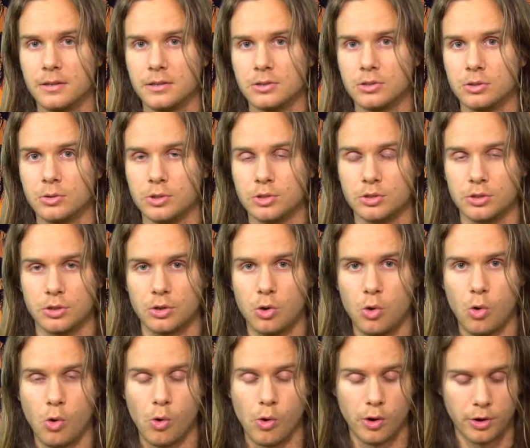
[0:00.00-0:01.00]
So
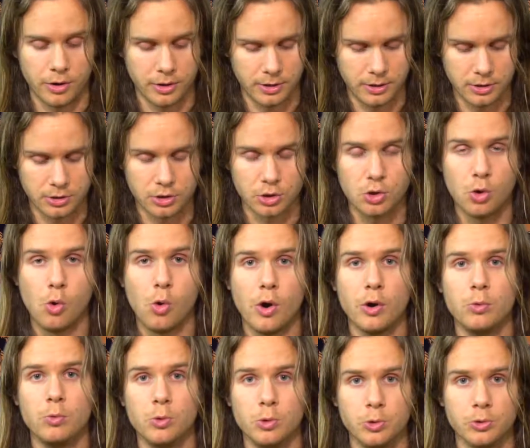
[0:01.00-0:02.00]
there's a
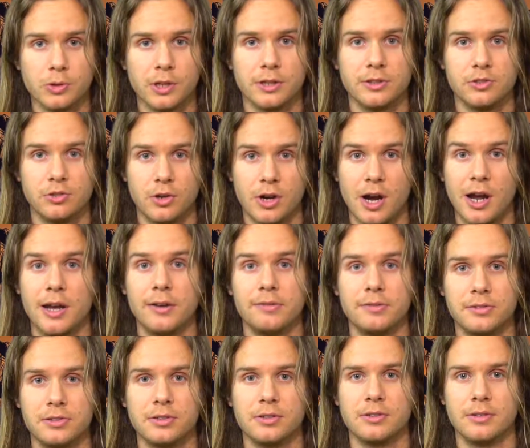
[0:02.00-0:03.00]
core wound that
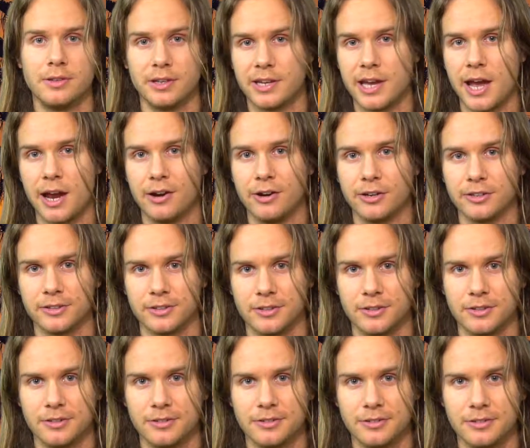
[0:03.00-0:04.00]
drives the
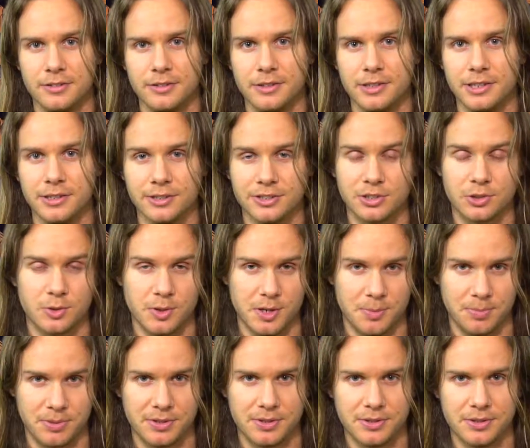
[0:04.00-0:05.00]
character in a
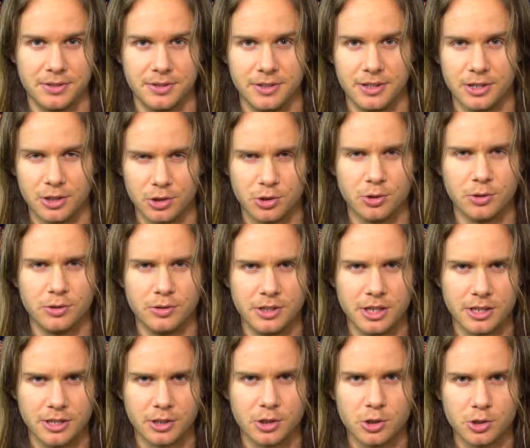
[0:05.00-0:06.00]
script. In a
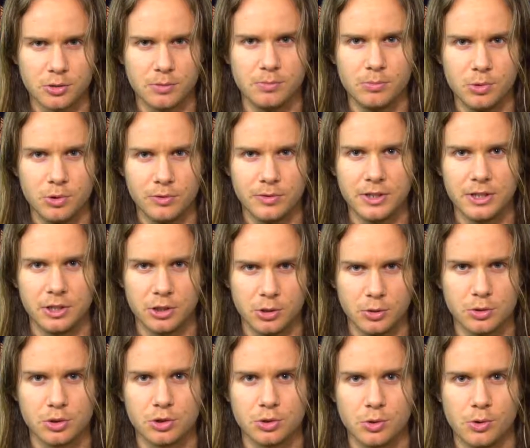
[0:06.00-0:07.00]
good movie, in a
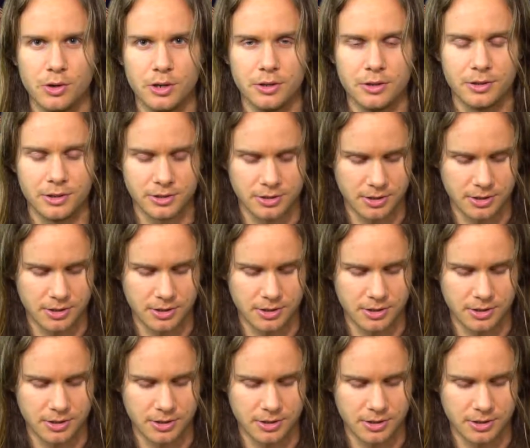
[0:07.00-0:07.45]
good story,